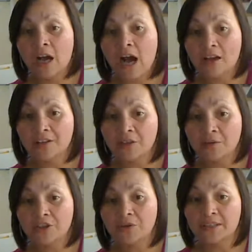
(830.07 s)
I also,
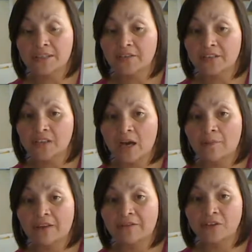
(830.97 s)
as you can see on the top,
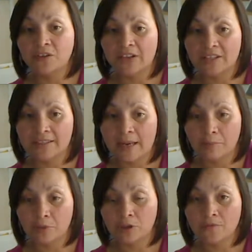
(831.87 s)
I filled out a
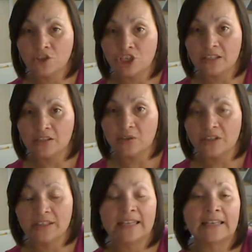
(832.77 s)
sample sheet so
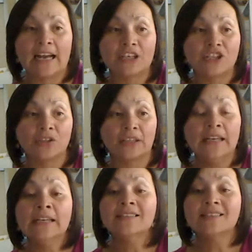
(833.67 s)
that they can
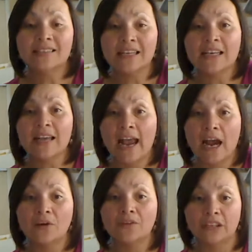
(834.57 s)
actually see
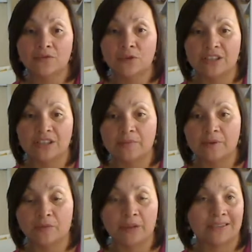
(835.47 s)
how the invoice needs to be
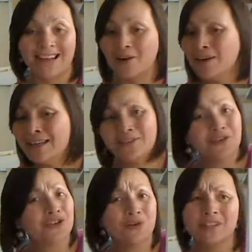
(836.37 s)
written. Now,
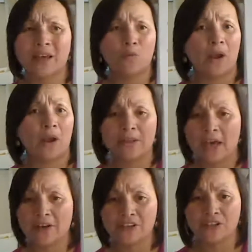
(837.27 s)
there's no set way with
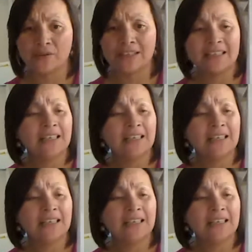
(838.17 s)
how to do it.